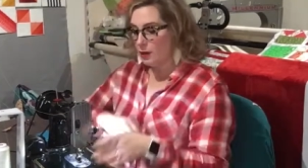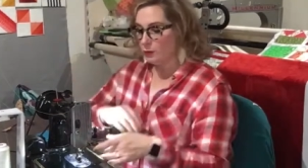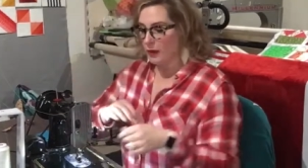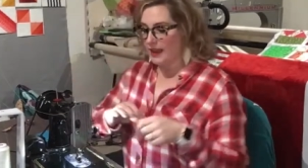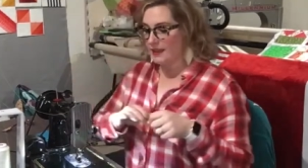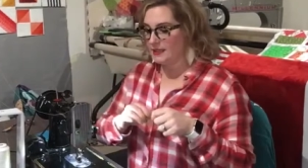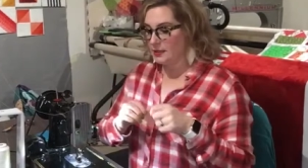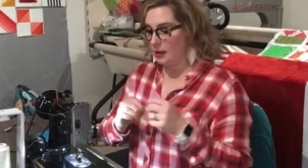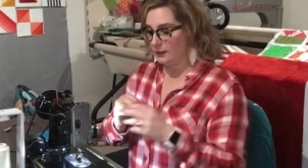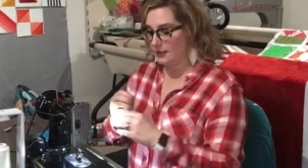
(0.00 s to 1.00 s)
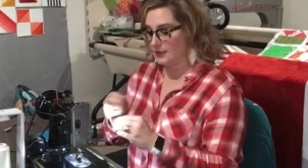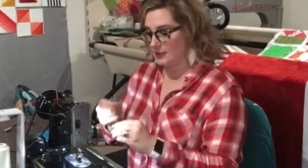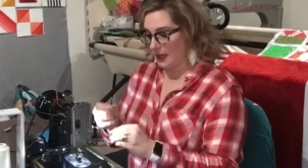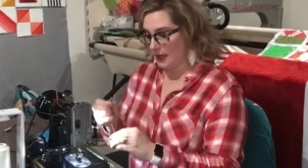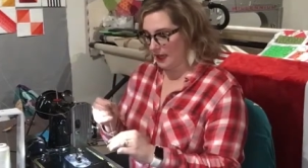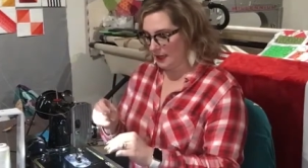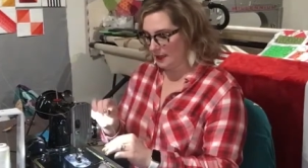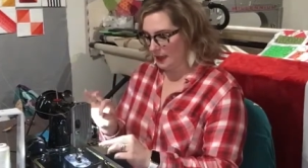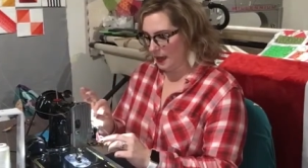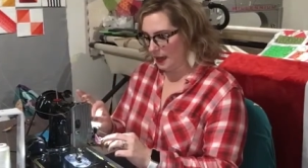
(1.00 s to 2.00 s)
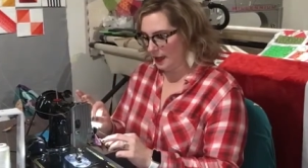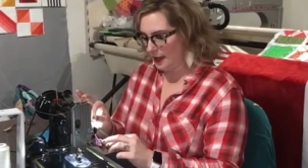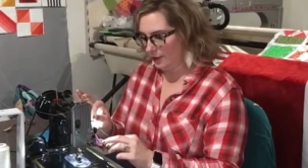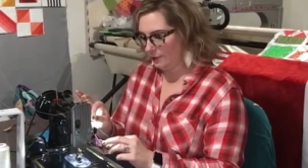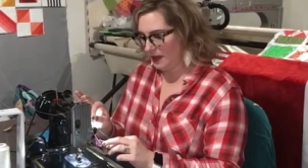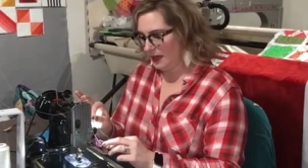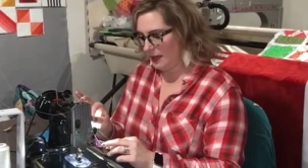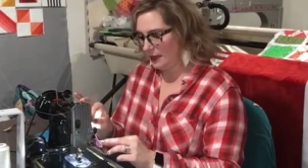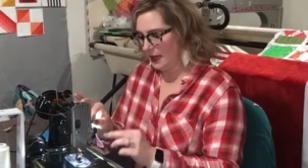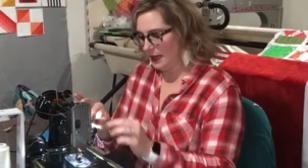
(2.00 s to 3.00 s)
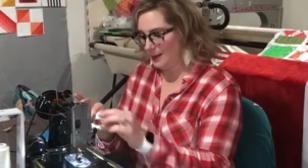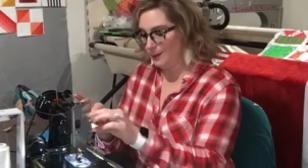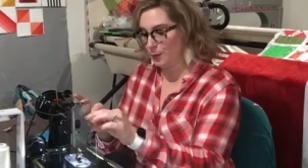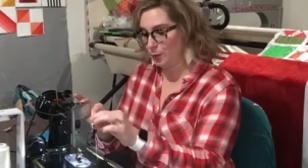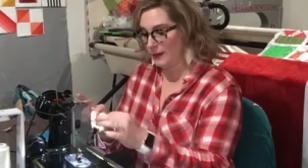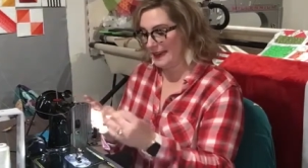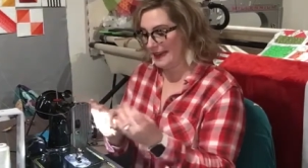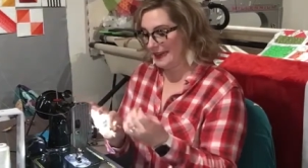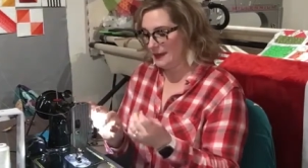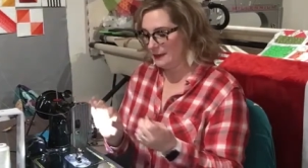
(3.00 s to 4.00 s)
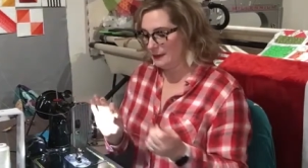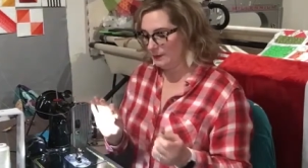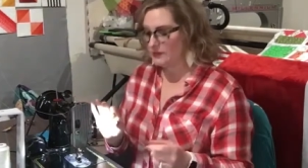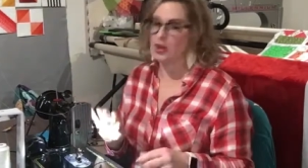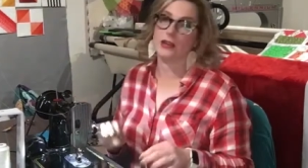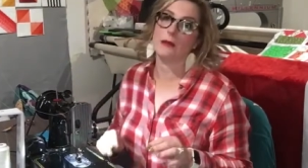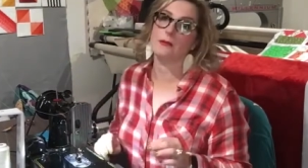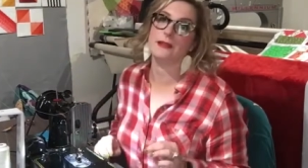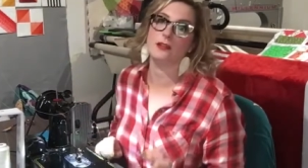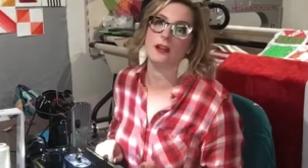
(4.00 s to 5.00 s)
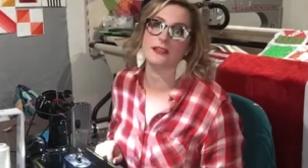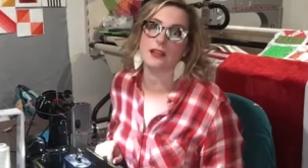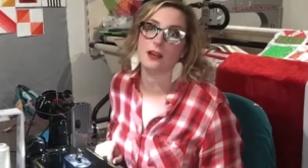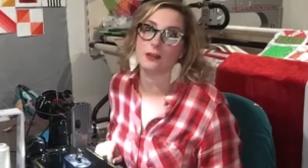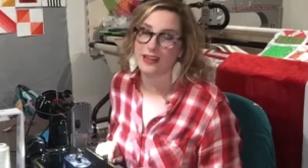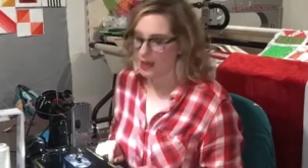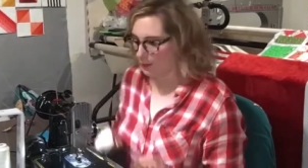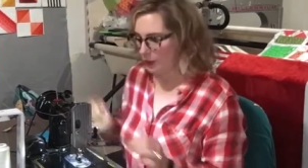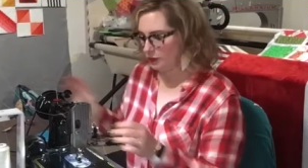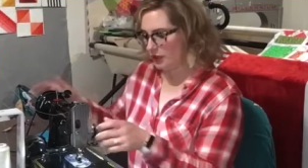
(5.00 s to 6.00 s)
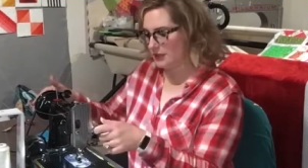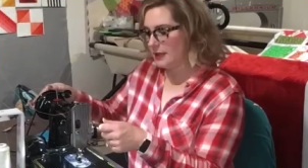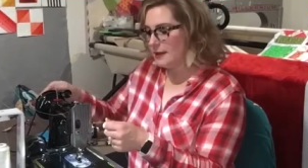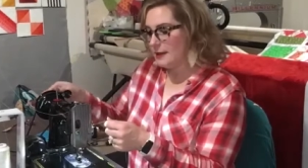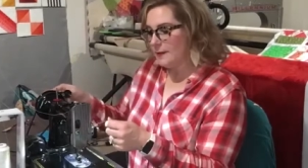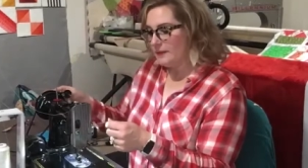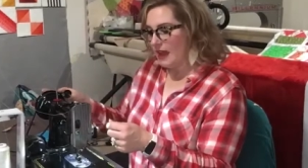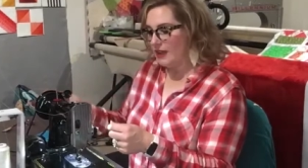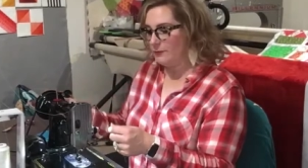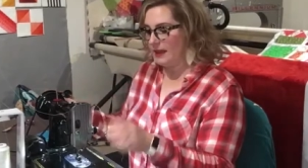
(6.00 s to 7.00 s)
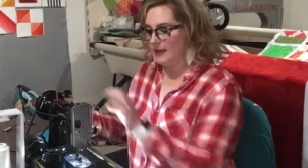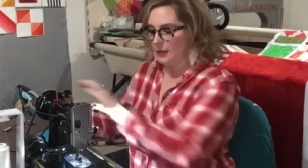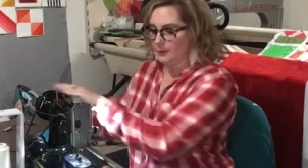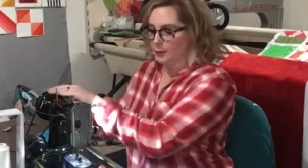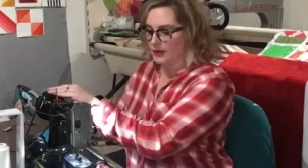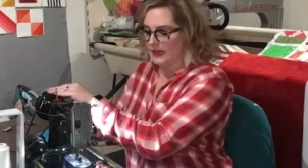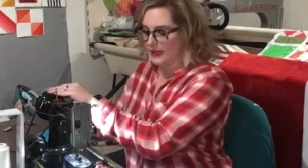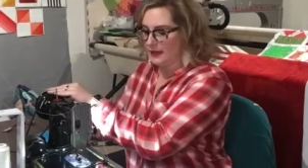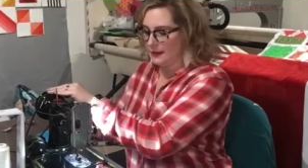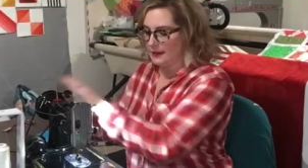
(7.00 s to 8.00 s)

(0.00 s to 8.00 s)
rice on the side. I have made a brie. Sorry, I'm going to make you guys hungry. I apologize. I have made a brie